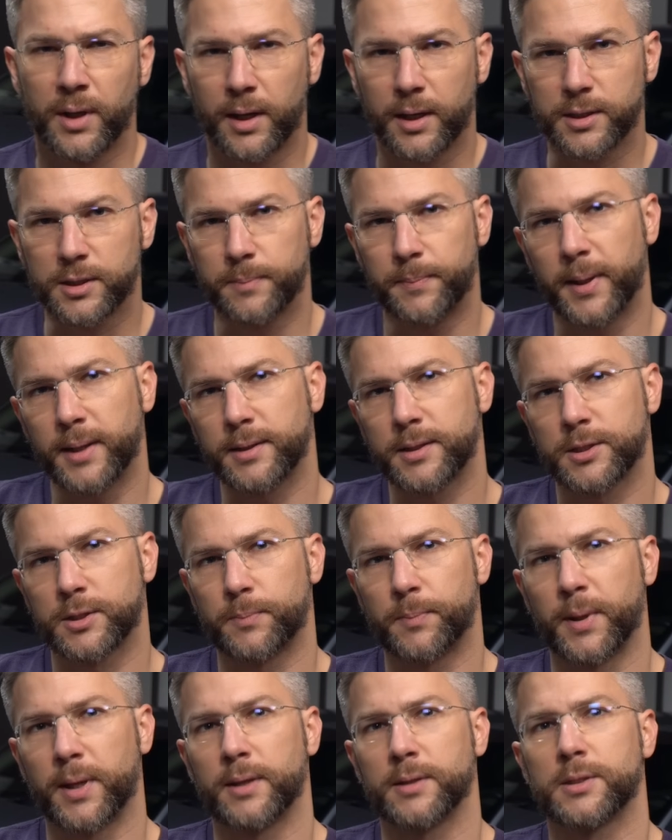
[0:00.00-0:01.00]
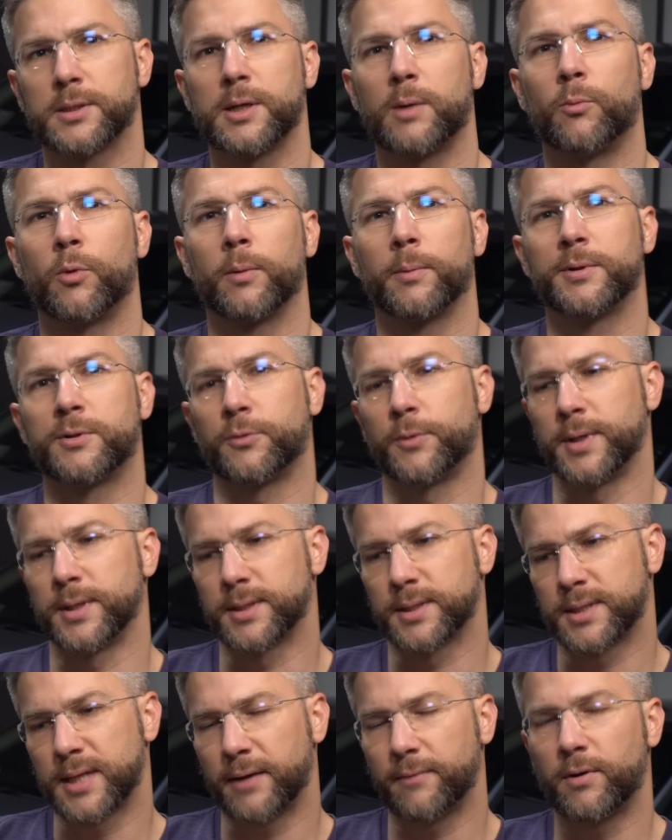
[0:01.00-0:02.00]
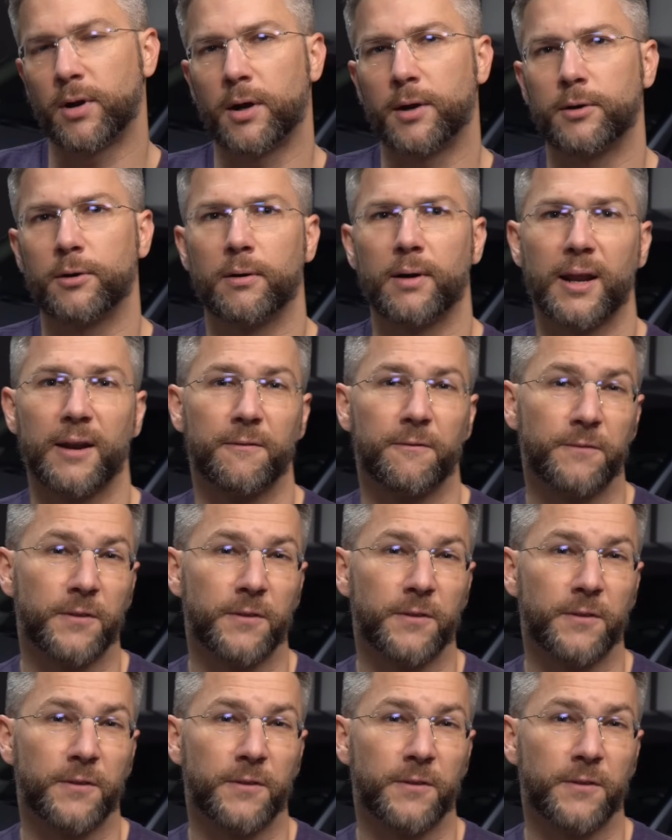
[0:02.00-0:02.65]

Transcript: expect to spend somewhere between $700 and